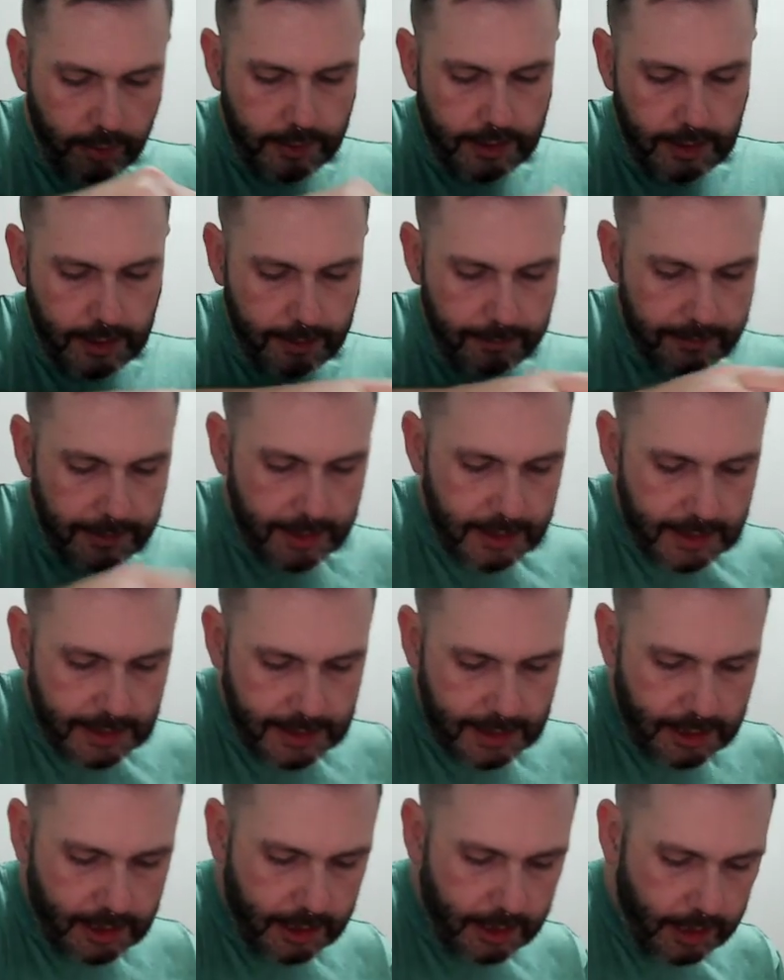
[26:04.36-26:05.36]
some
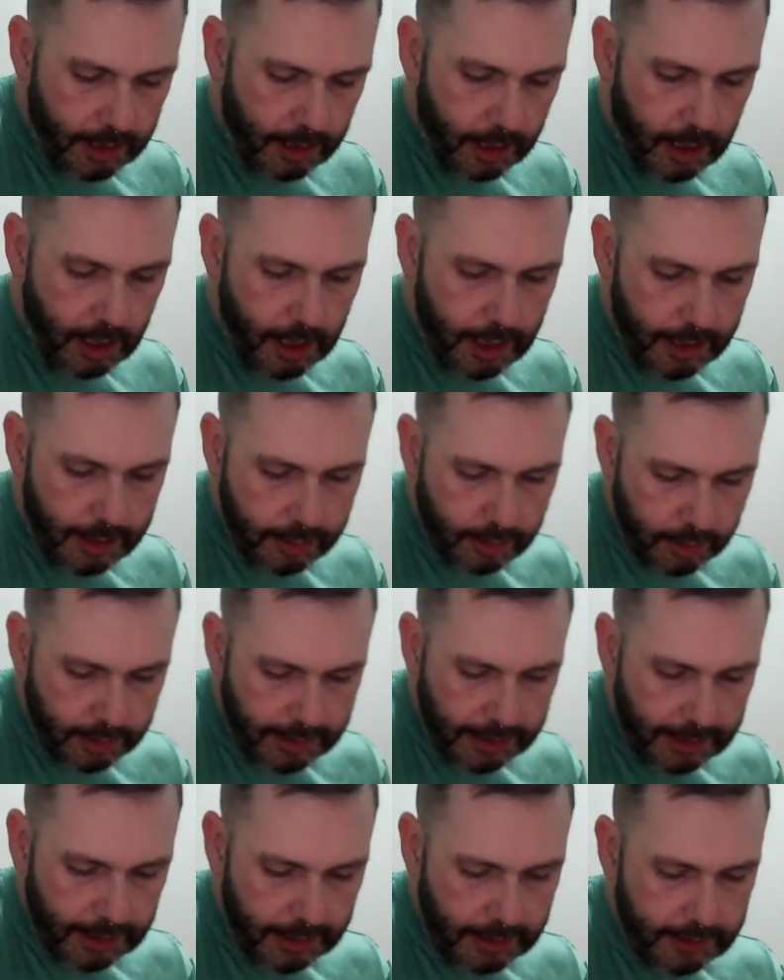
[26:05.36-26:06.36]
not
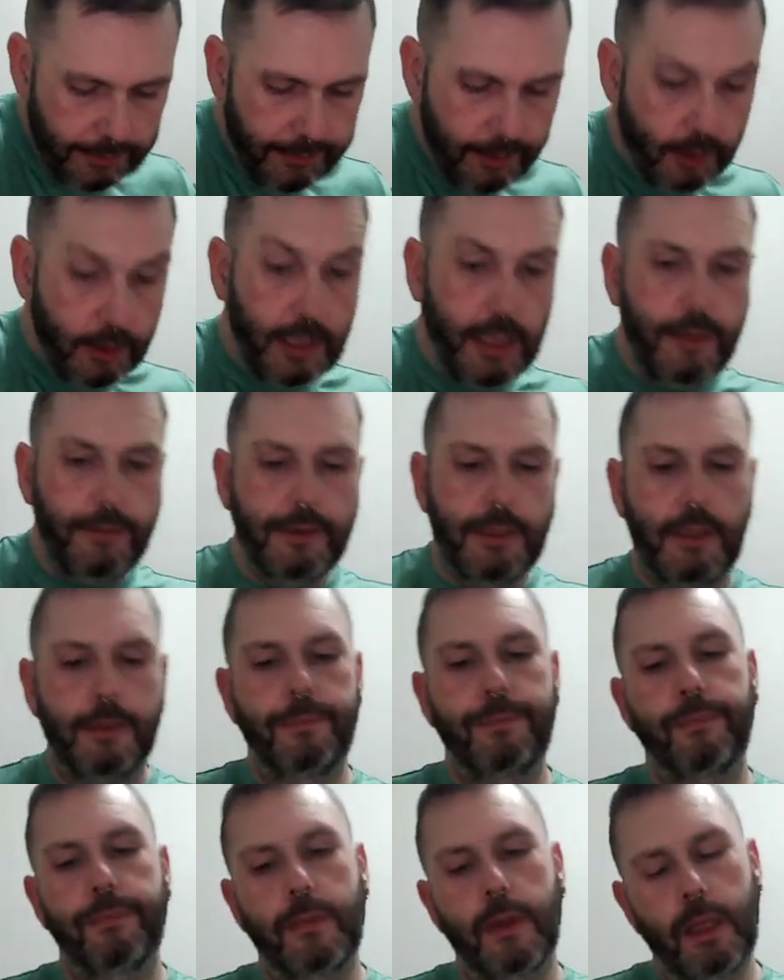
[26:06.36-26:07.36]
tea lights, votives.
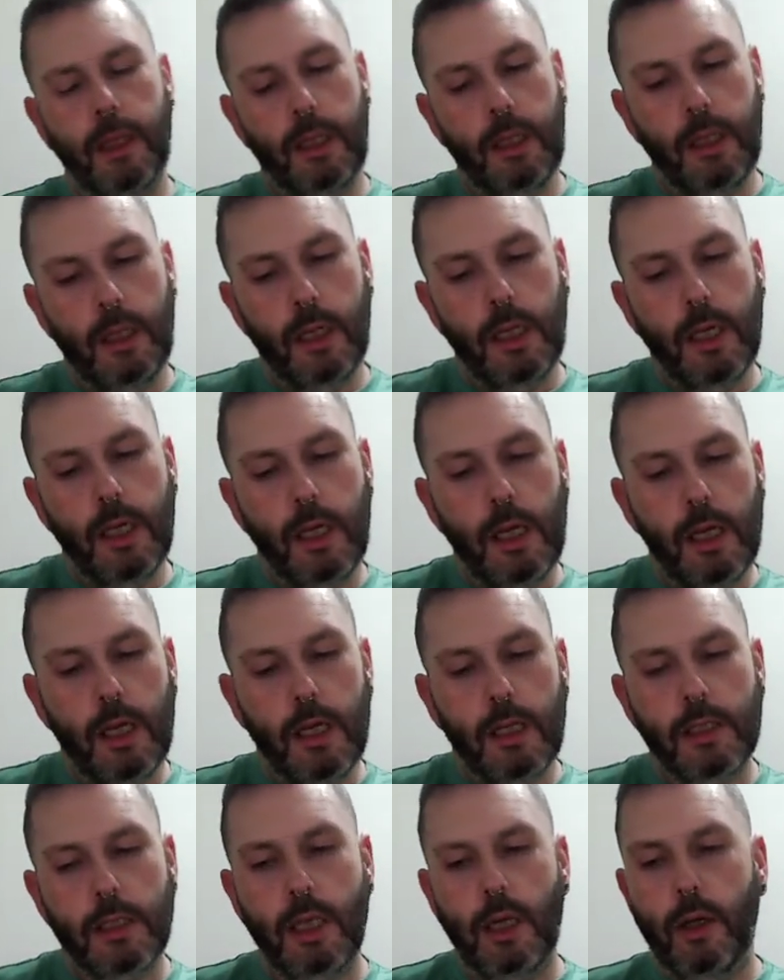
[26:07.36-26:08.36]

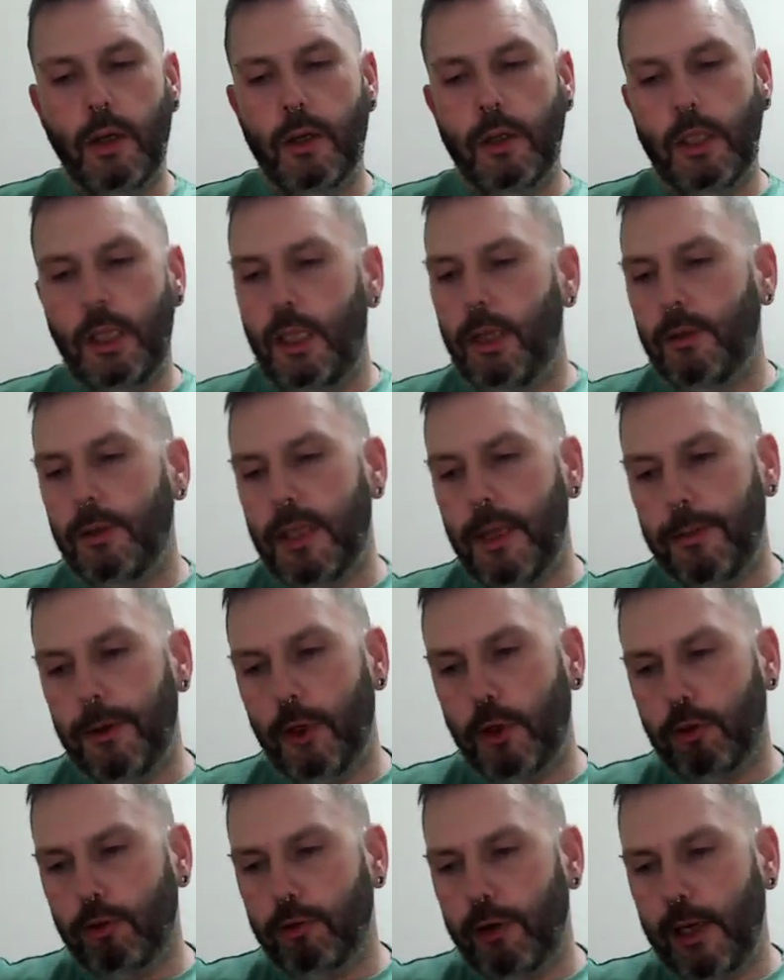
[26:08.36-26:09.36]
So I used up a
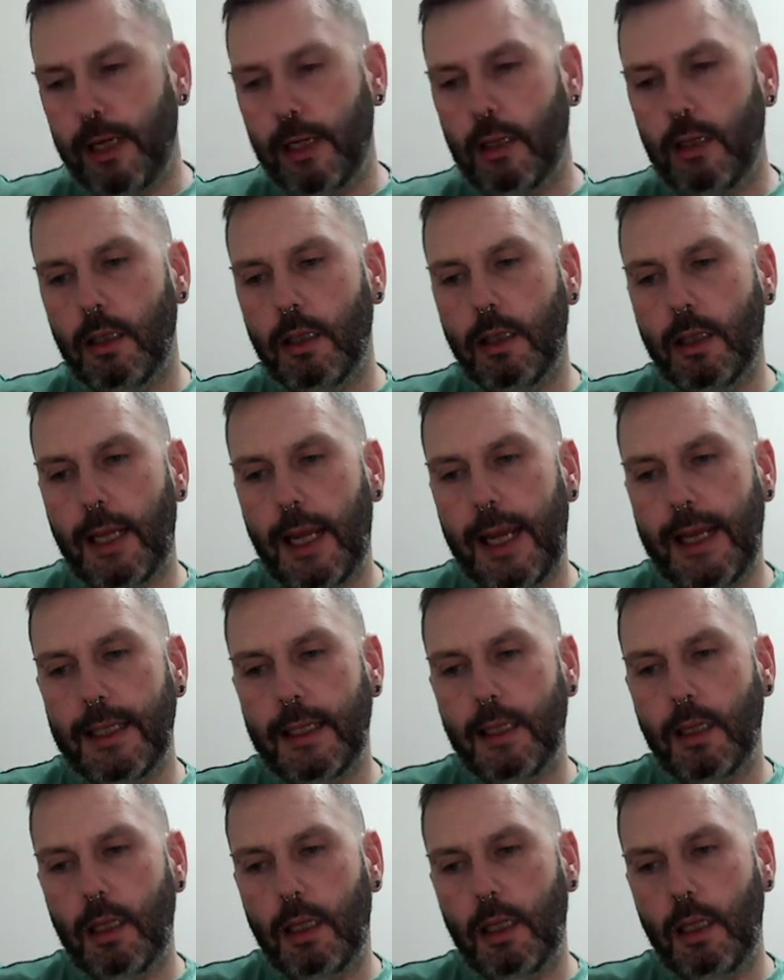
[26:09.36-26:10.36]
Kringle
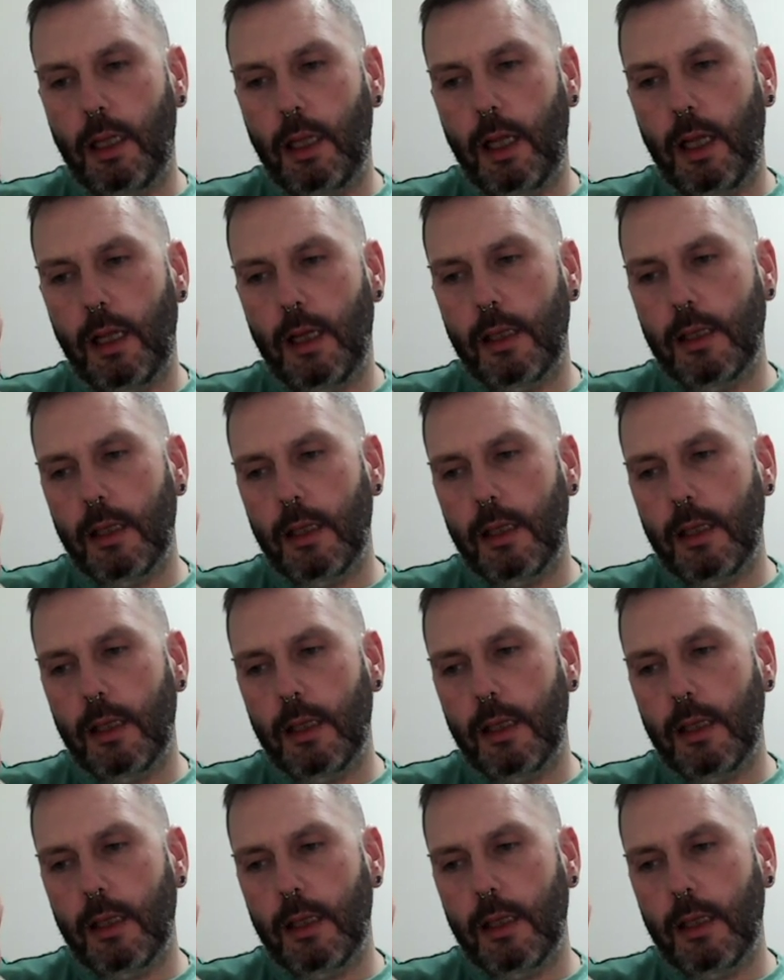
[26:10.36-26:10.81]
Candle